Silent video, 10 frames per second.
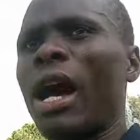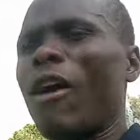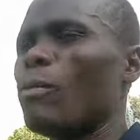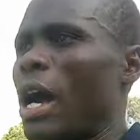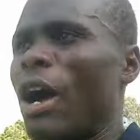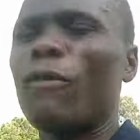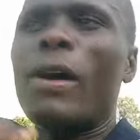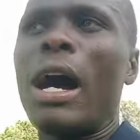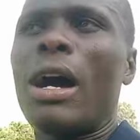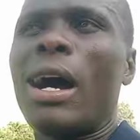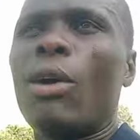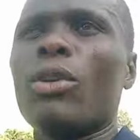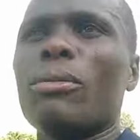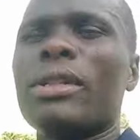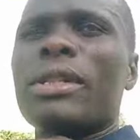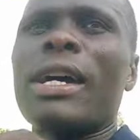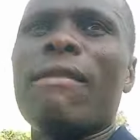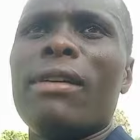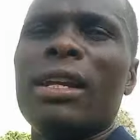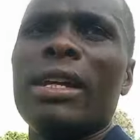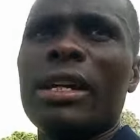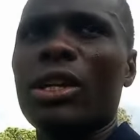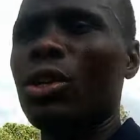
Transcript: I'll be, I'll, I will be traveling,